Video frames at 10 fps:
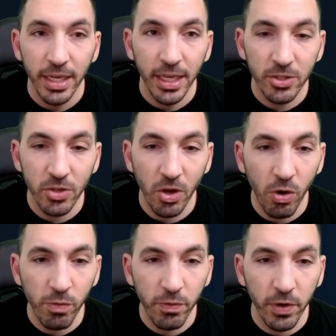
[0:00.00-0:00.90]
is
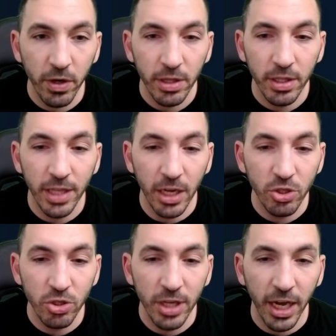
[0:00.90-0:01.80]
over the
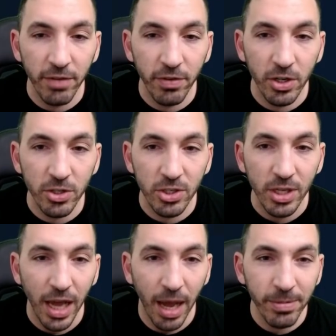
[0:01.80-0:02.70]
dungeon divers
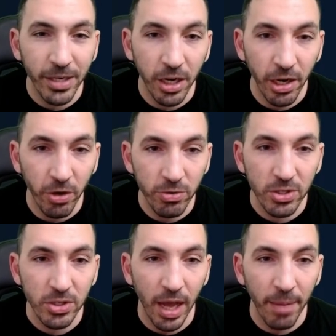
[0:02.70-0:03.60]
i'm
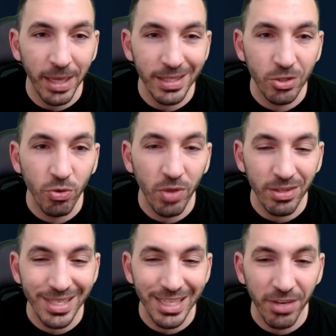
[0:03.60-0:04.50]
close i'm at
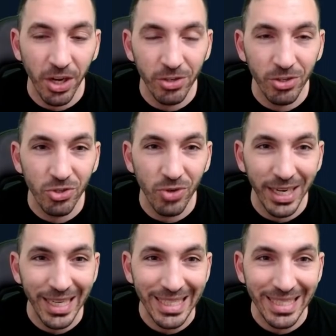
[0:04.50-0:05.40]
2700 so i
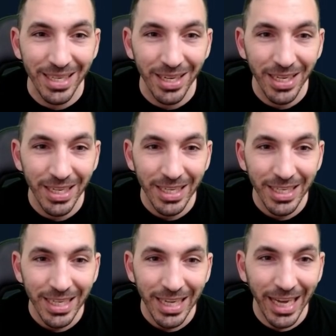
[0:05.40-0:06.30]
need
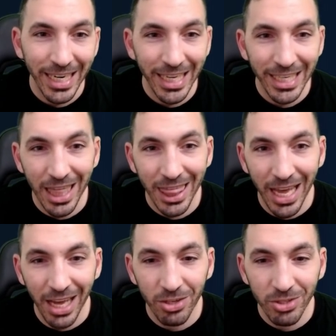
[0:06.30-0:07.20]
i need
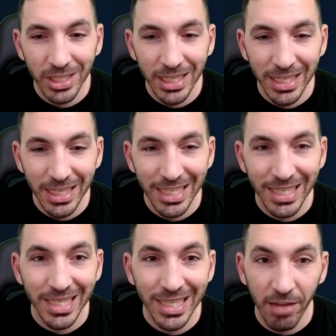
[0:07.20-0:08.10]

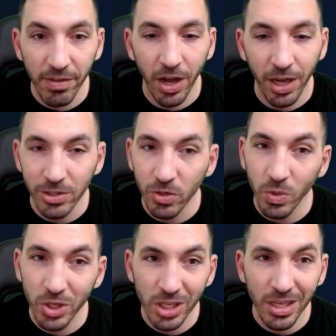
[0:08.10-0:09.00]
1700
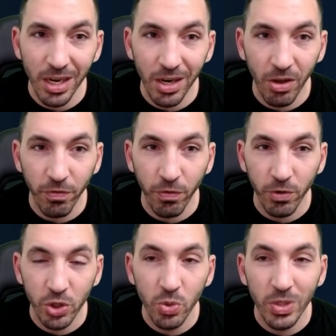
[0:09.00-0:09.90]
which is a lot for
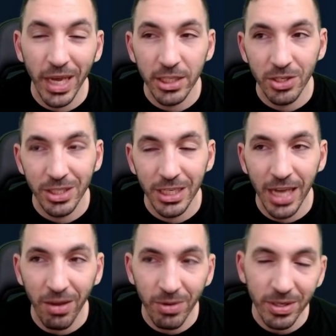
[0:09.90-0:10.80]
two days 13
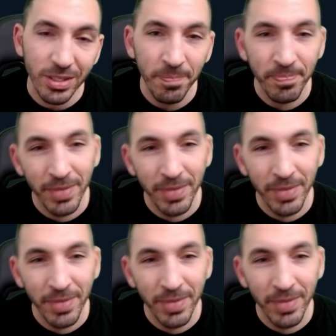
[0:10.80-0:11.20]
hours